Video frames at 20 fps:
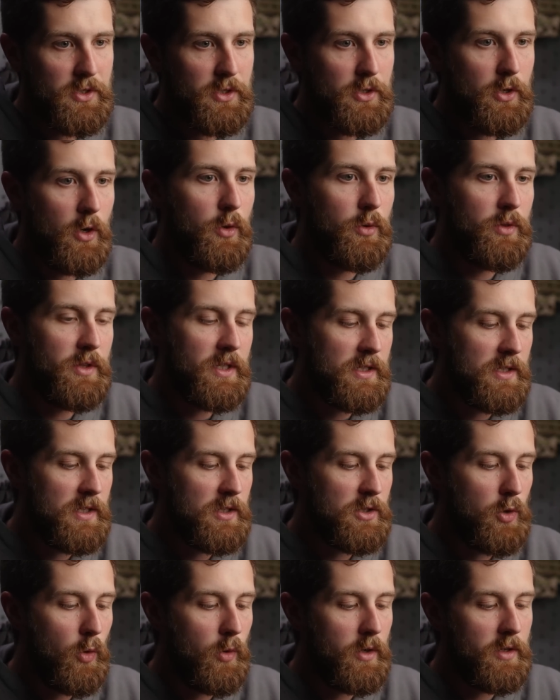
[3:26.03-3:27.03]
So this
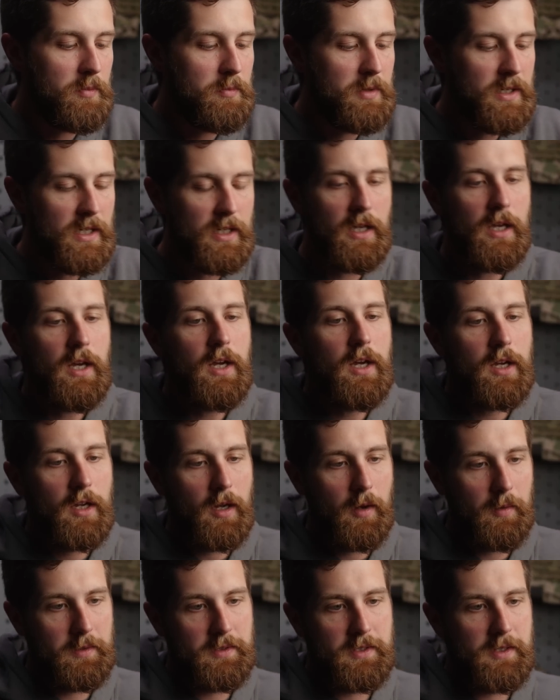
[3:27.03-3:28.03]
is going to be
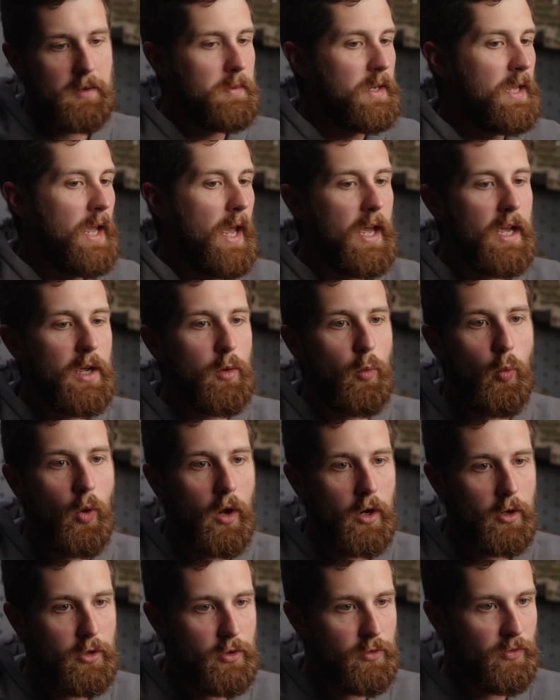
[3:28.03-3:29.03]
kind of somebody, hey,
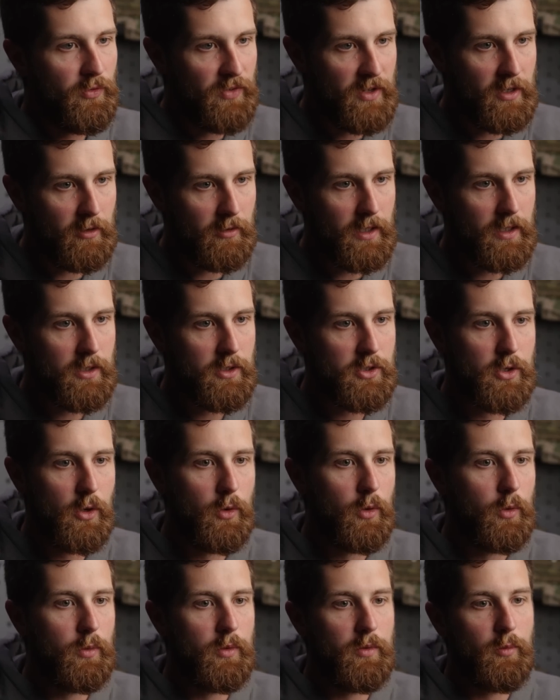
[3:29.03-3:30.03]
what are you feeling?
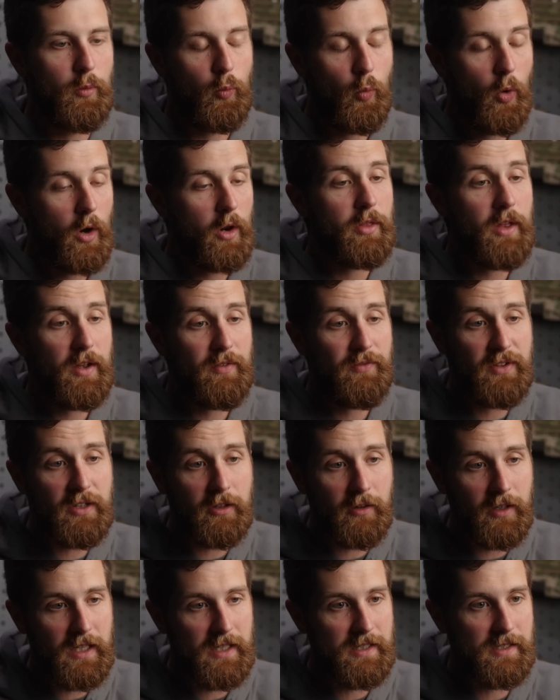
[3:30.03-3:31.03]
So what are they
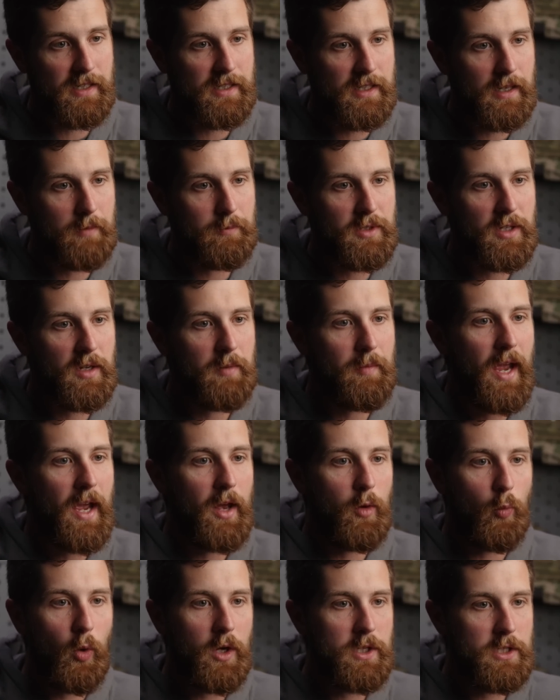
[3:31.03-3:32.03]
feeling is a symptom,
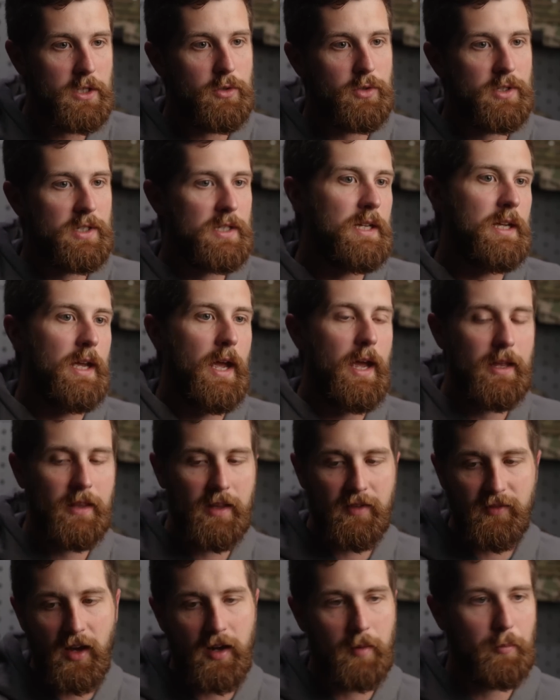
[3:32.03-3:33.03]
and what do you see? Hey,
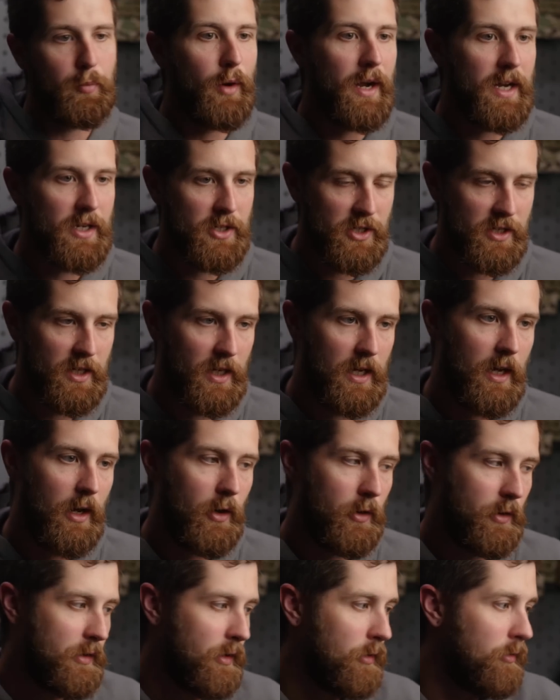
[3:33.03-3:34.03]
they've got a branch sticking
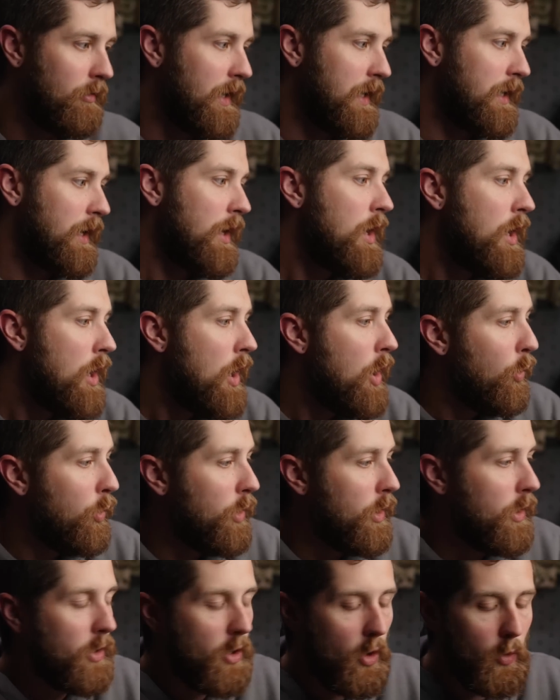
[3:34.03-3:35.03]
out of their leg.
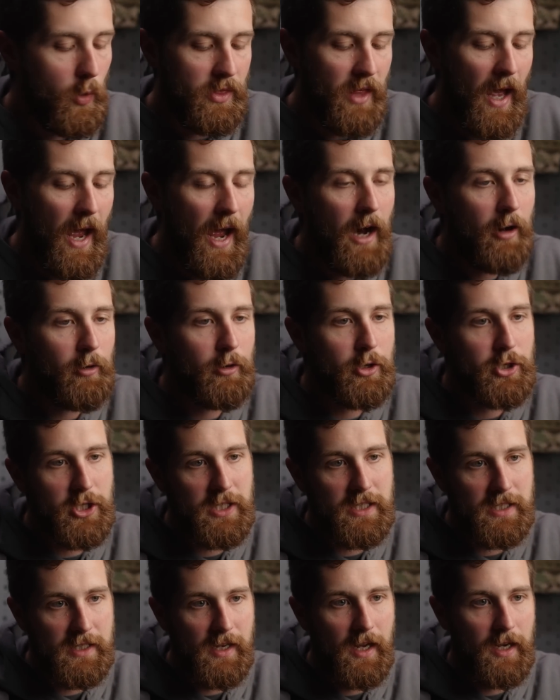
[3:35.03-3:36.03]
We're gonna go with
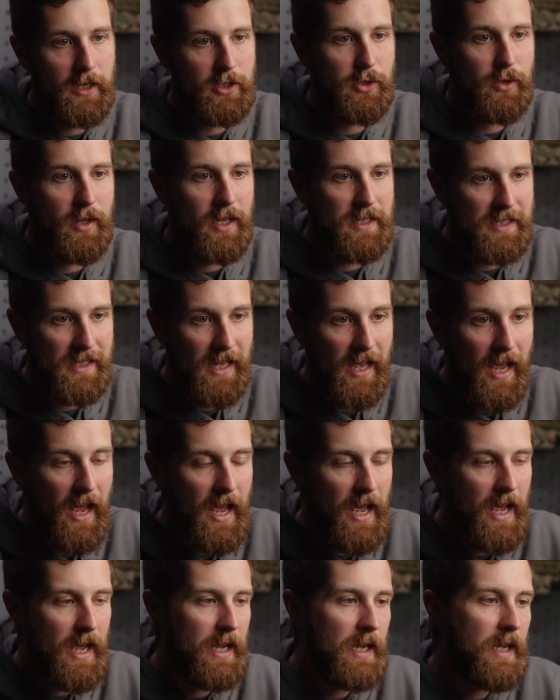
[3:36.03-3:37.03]
allergies next, so that's the
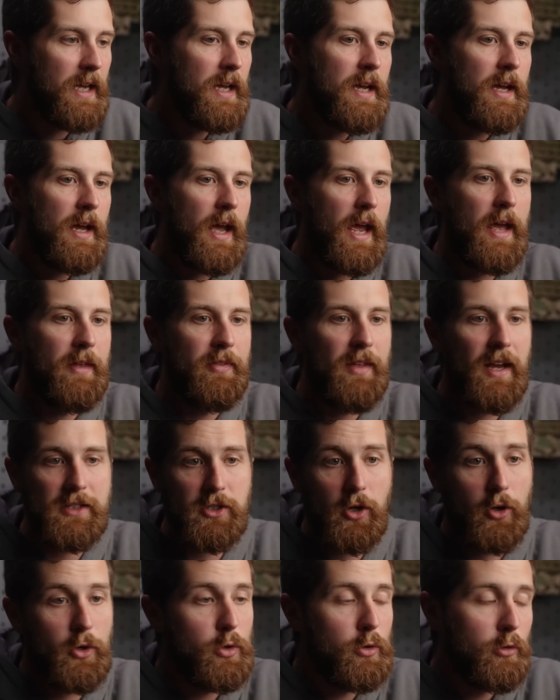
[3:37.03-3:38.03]
A. And that's,
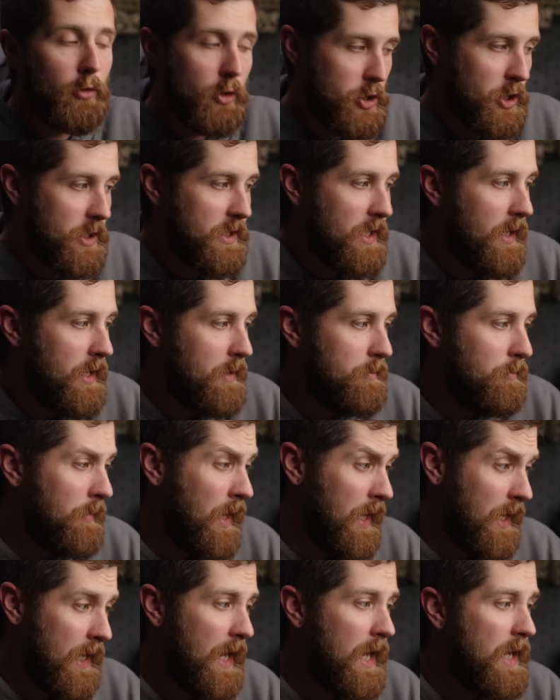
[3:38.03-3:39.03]
are you allergic to any
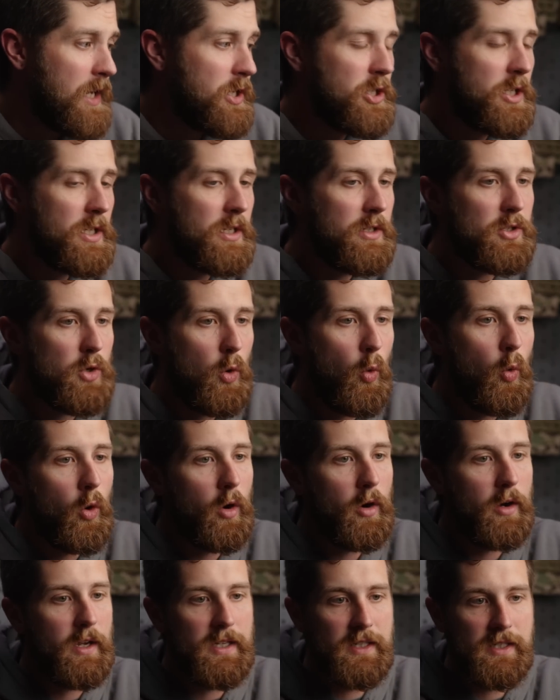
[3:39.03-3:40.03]
medications,
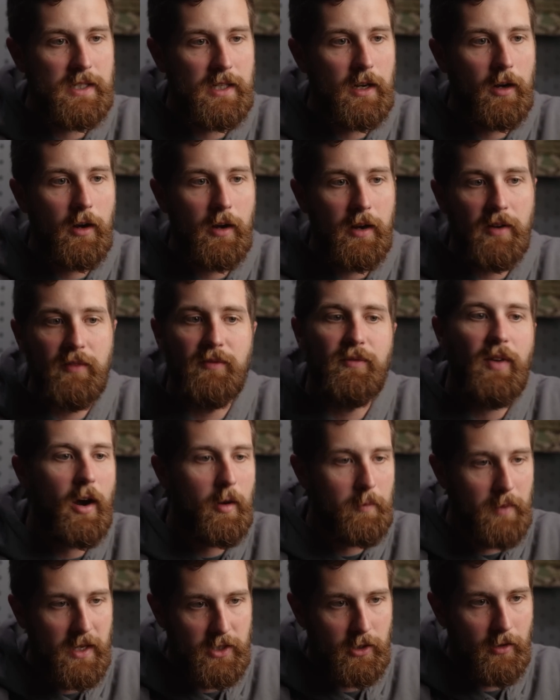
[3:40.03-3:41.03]
or is there an
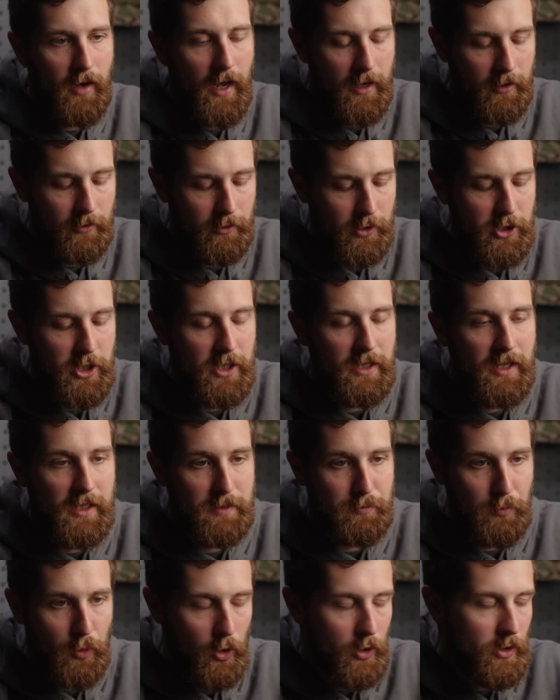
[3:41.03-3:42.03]
environmental allergy that's
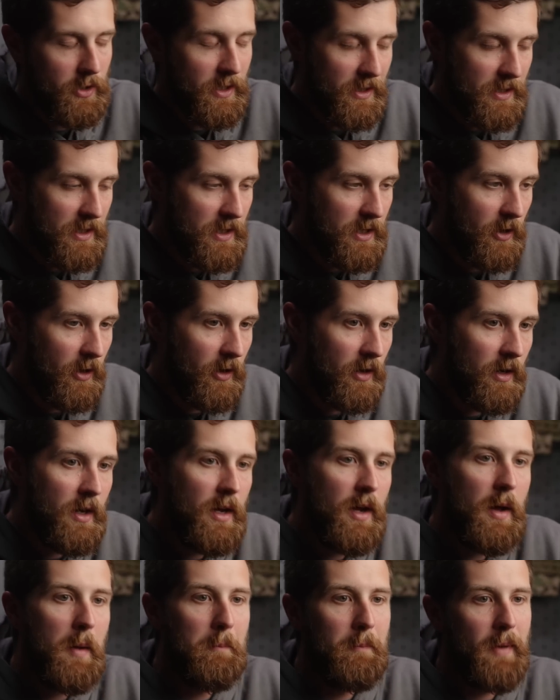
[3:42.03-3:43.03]
pertinent here?
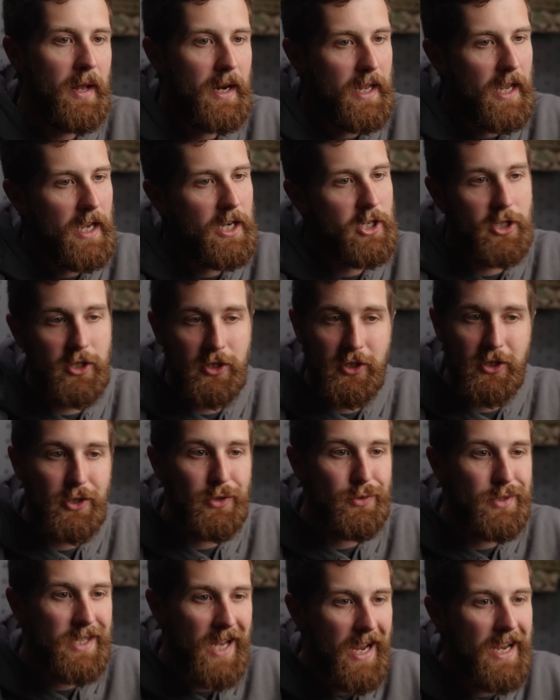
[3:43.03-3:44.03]
Medications, do
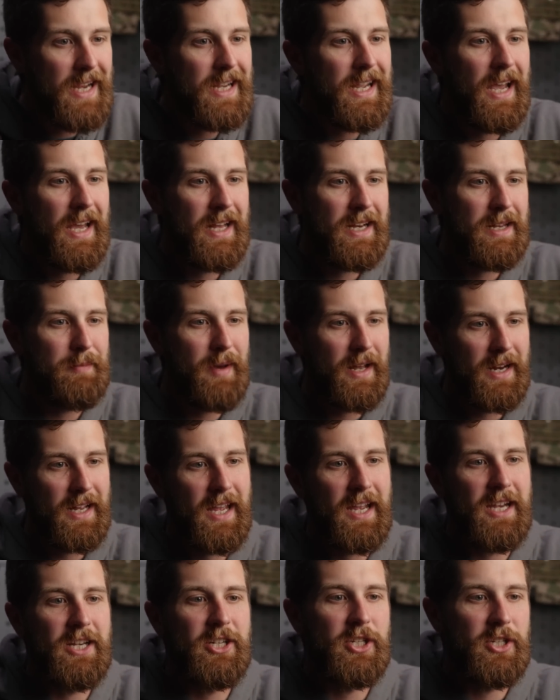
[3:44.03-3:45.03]
you take any
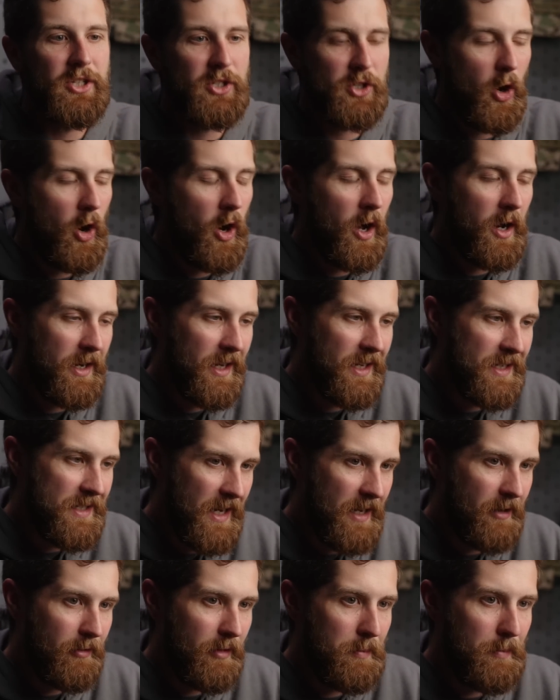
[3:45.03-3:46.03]
medications on a
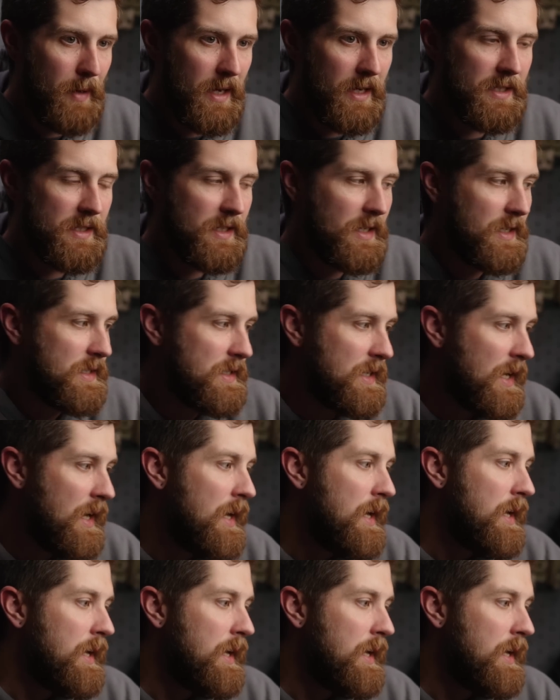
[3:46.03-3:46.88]
daily basis?